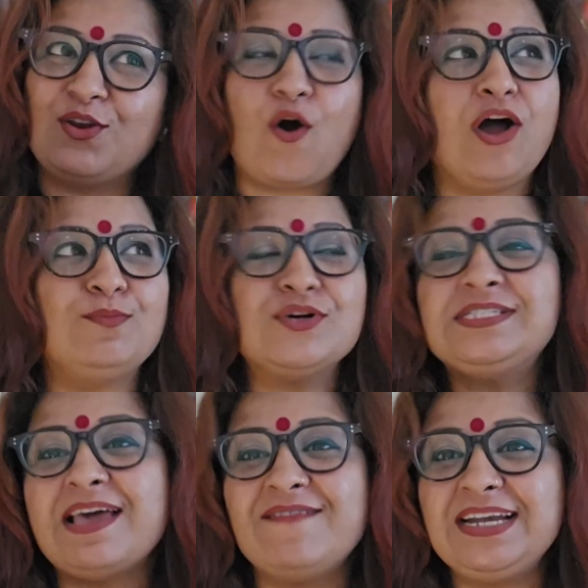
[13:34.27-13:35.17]

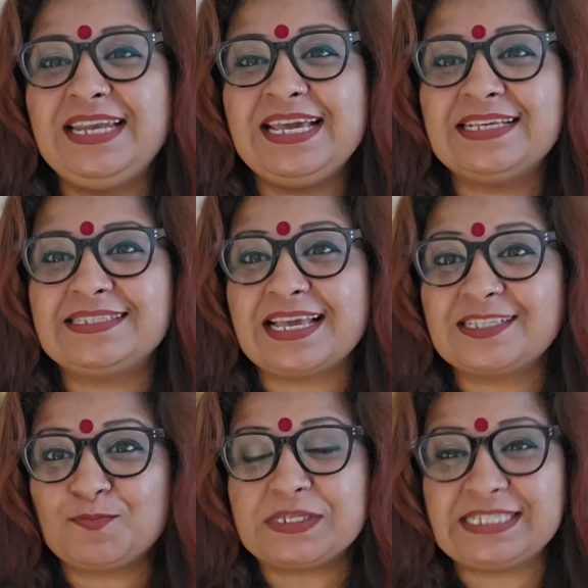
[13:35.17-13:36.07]
almost
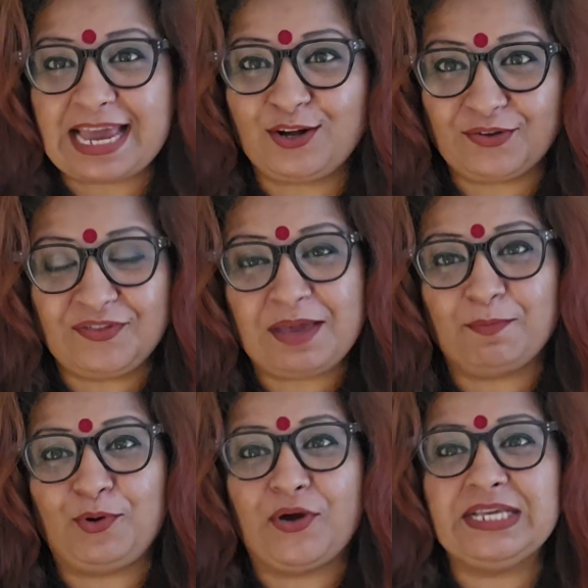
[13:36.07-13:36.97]
76% of the
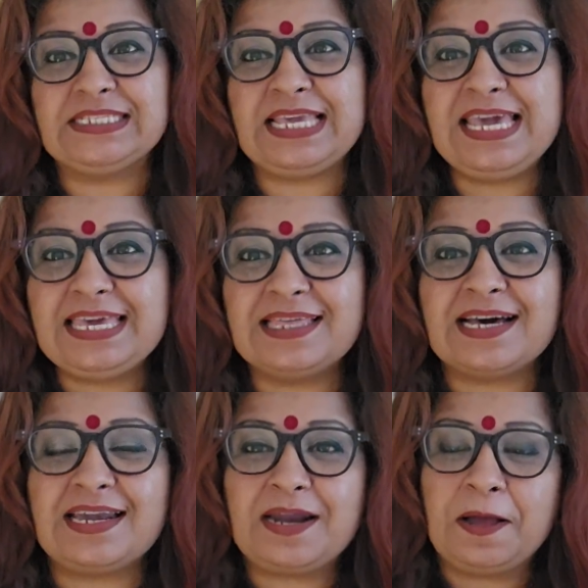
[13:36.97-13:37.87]
employees,
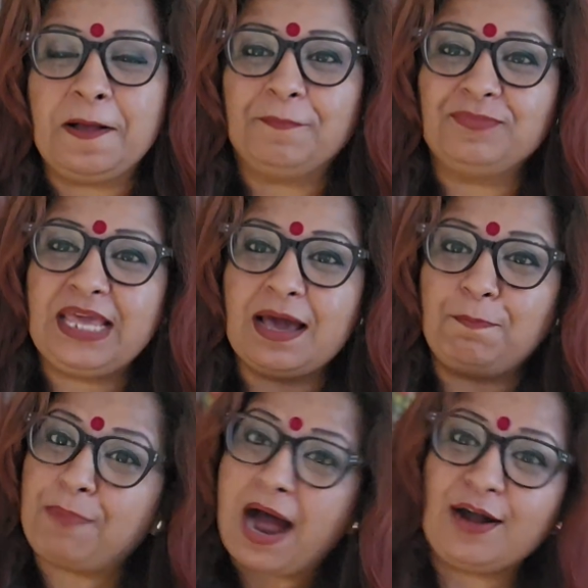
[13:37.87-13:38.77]
either they are
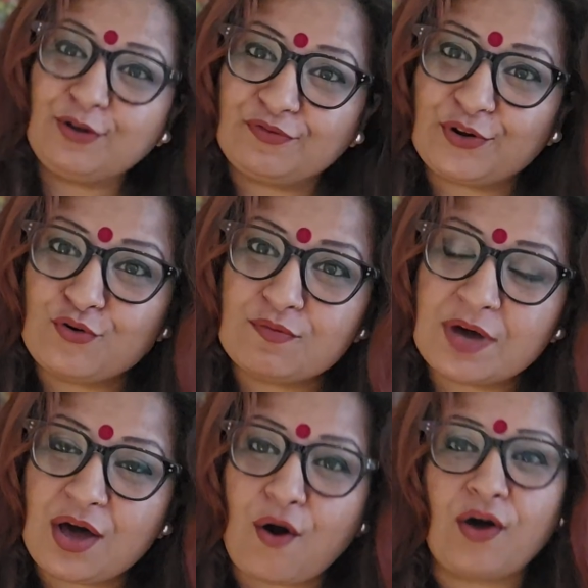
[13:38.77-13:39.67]
part of a
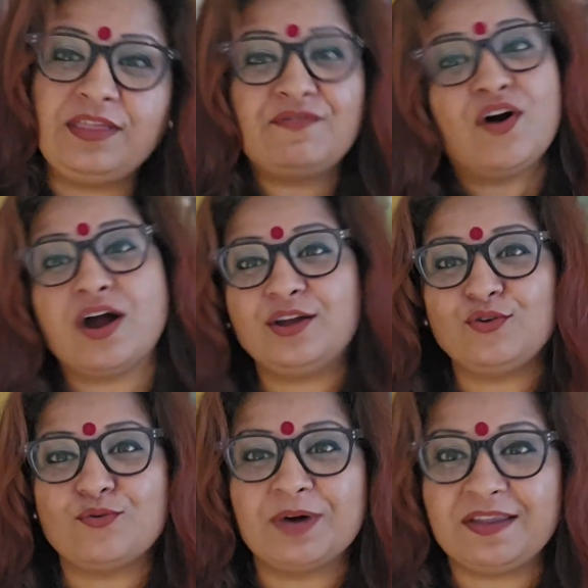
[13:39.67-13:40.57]
rumor or they've heard a
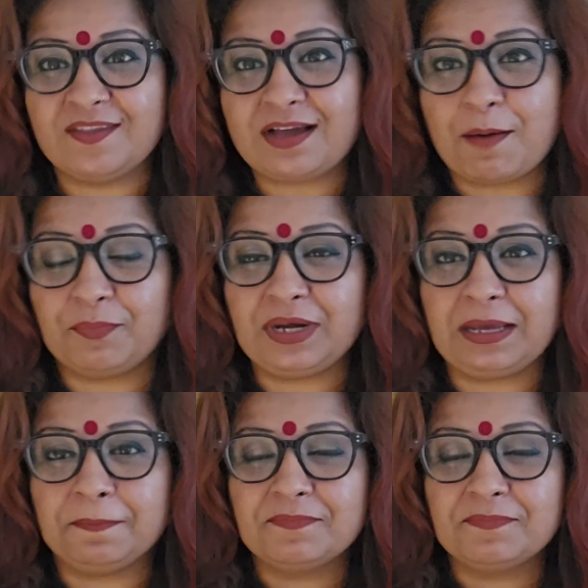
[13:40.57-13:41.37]
rumor in the company.